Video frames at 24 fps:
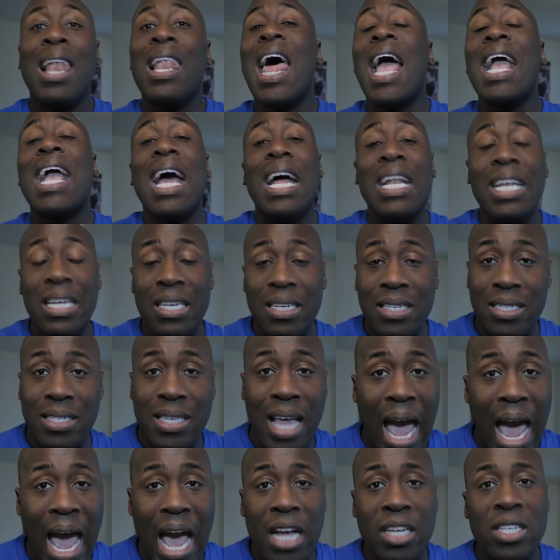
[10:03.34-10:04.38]
like I did
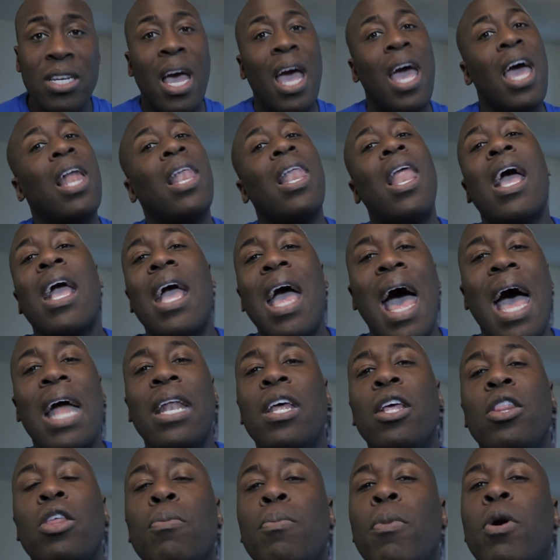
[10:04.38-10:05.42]
Stash, and like I
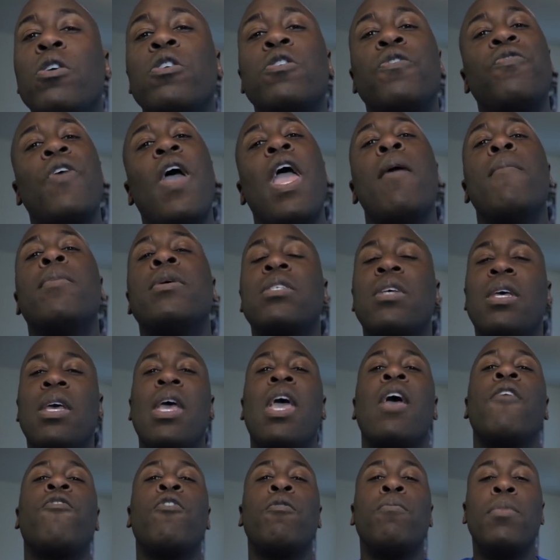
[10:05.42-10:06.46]
did the most famous and
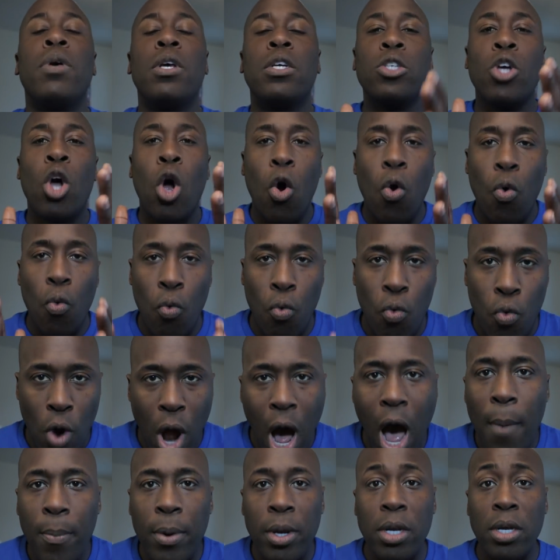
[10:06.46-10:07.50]
infamous
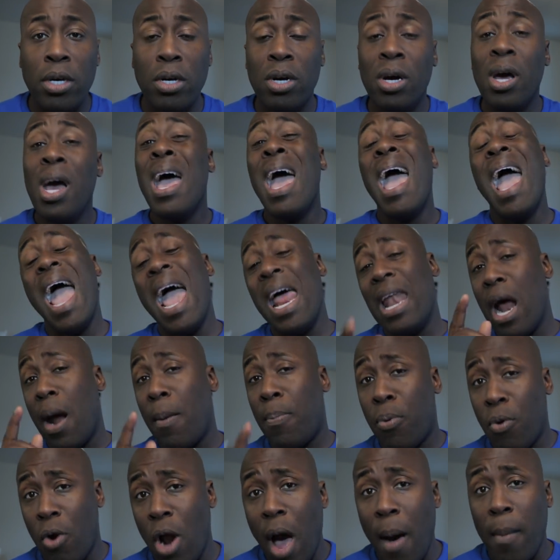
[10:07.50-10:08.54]
Robinhood. And I
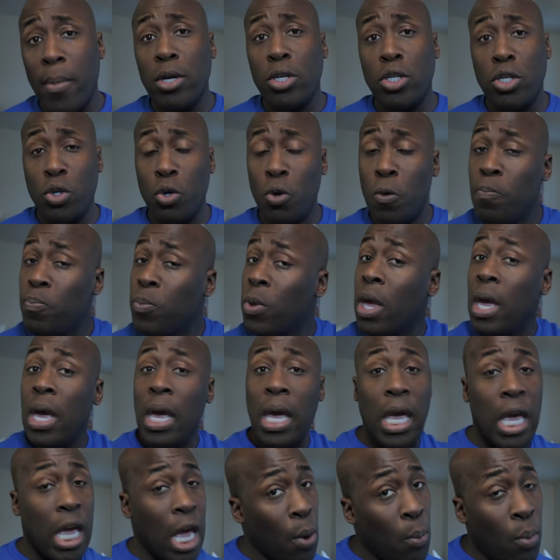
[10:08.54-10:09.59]
promise you,
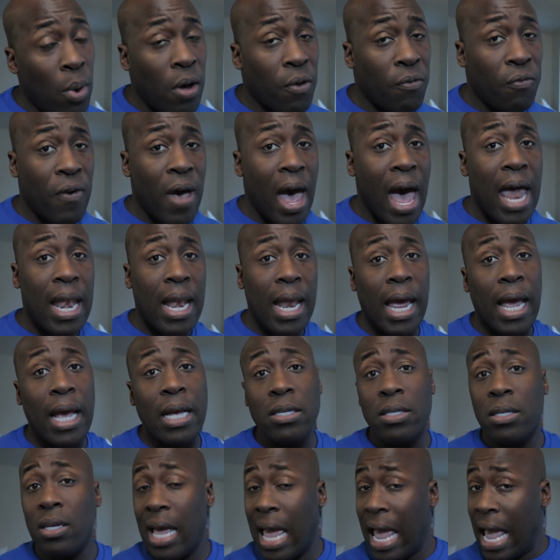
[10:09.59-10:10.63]
M1
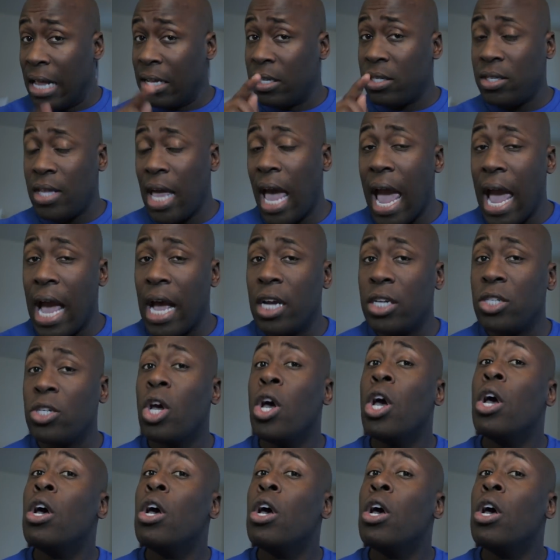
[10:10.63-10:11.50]
Finance and Stash